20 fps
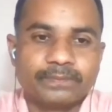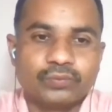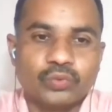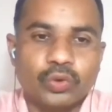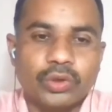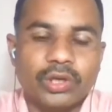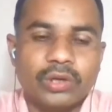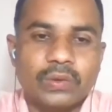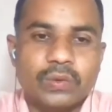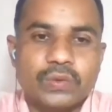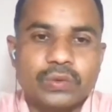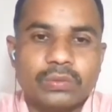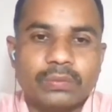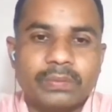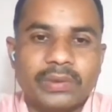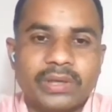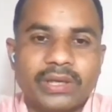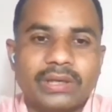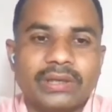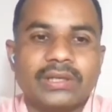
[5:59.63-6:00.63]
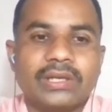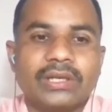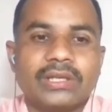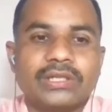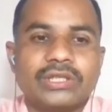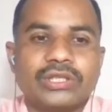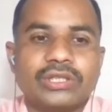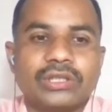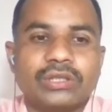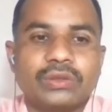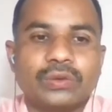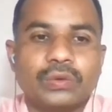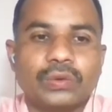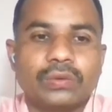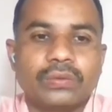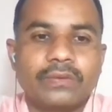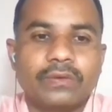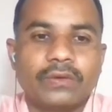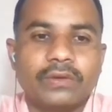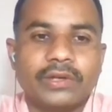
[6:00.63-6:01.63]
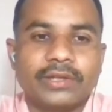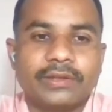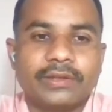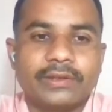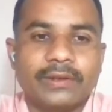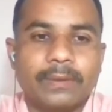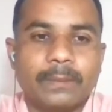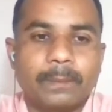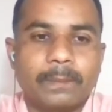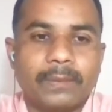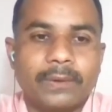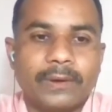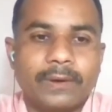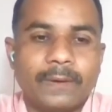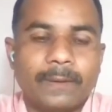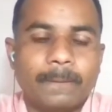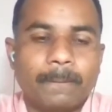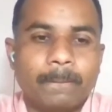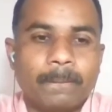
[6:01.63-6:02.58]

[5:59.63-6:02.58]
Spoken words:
we have to pay attention to. For example,